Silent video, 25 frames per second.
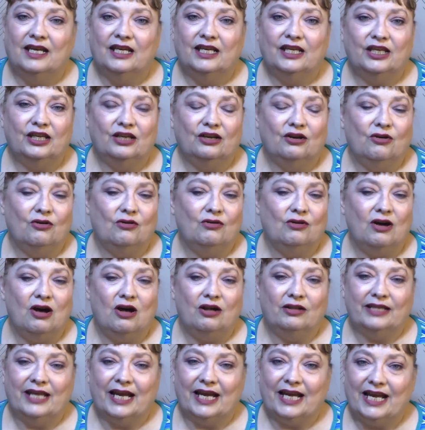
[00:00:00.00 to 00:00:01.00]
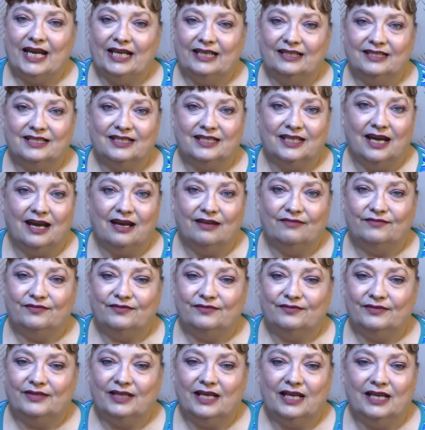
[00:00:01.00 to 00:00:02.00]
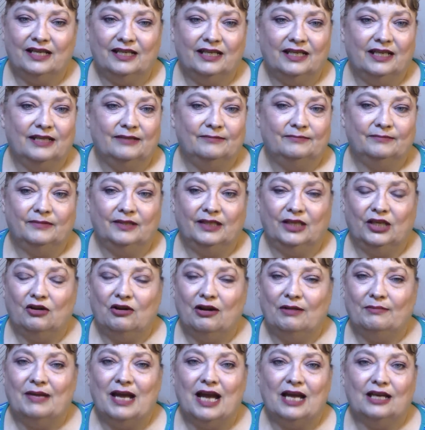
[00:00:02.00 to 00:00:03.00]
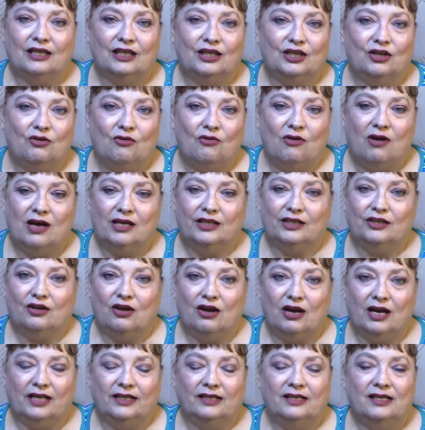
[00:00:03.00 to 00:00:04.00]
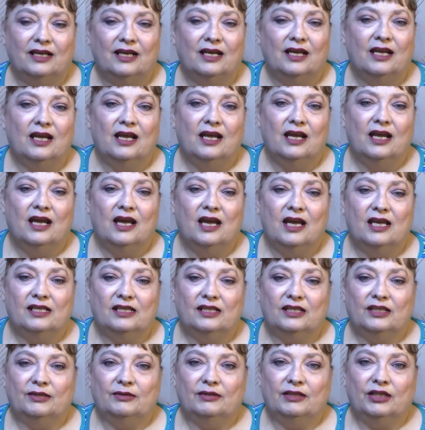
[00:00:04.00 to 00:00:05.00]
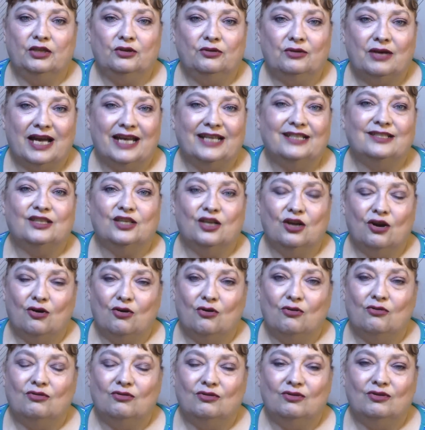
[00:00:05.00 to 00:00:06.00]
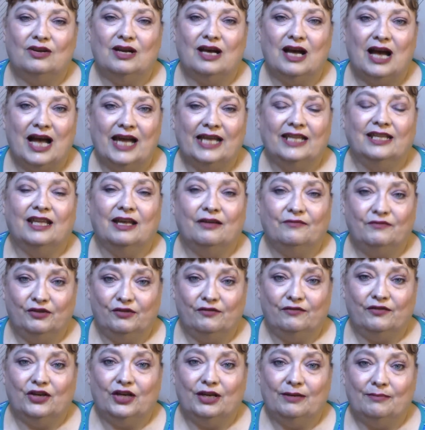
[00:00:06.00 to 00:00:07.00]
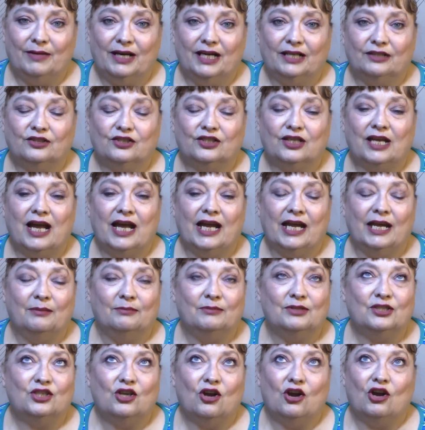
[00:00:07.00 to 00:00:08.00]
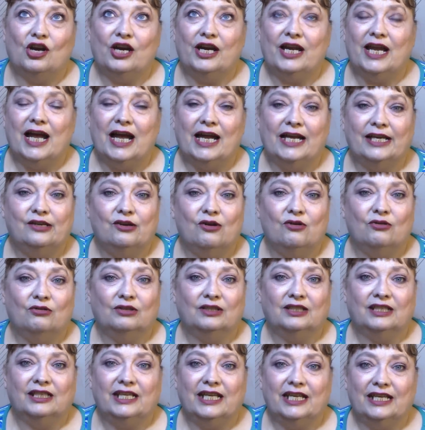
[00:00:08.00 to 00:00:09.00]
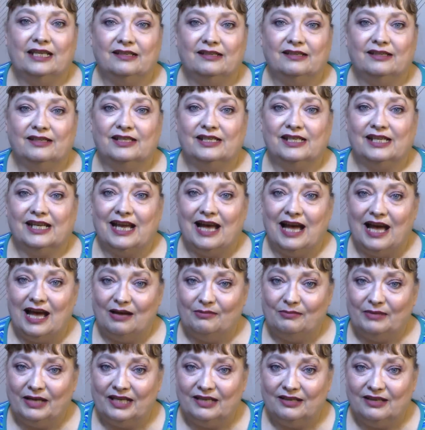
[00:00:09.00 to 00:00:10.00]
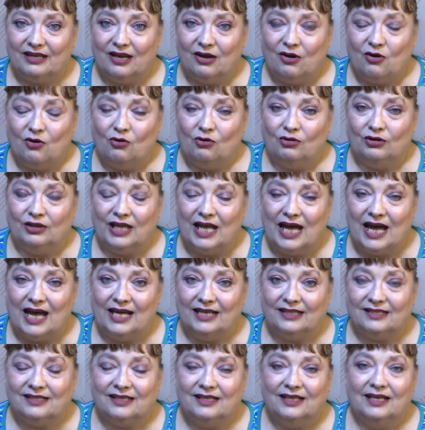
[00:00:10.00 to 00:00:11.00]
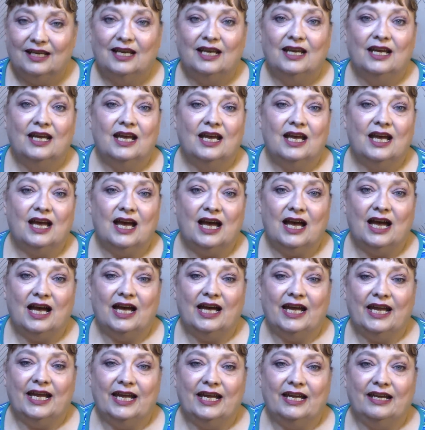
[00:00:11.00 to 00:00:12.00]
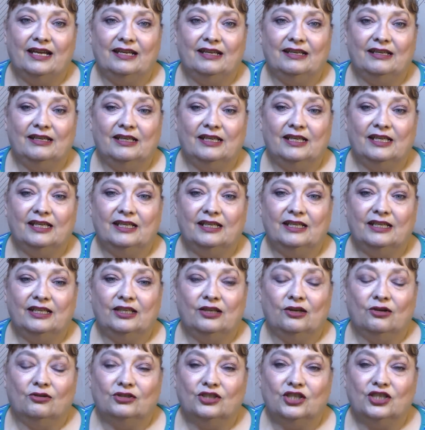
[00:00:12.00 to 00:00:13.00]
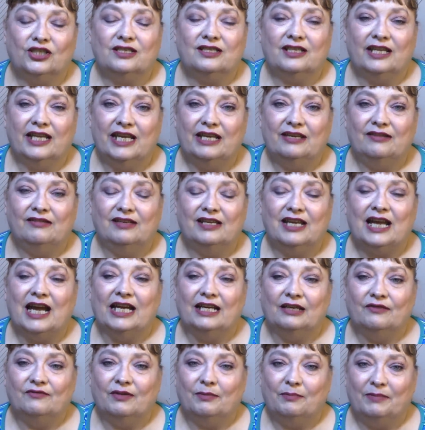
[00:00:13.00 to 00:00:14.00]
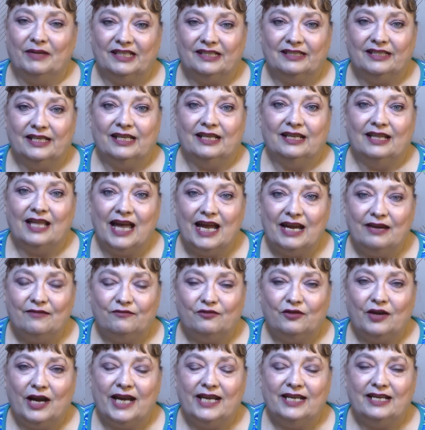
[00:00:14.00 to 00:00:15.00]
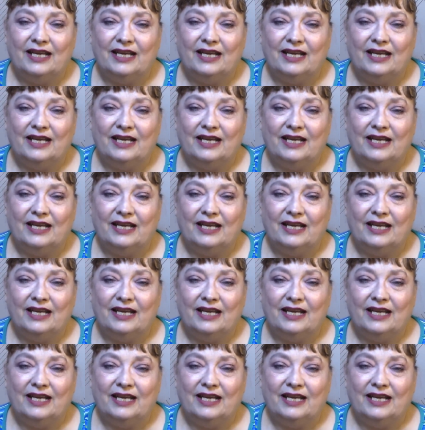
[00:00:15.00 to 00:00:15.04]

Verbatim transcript: you know, all that kind of stuff. You know, I'm not going to go on and on. You guys know I love you very much. I am sorry I don't get to comment a whole lot. I, you know, just lead kind of a busy life right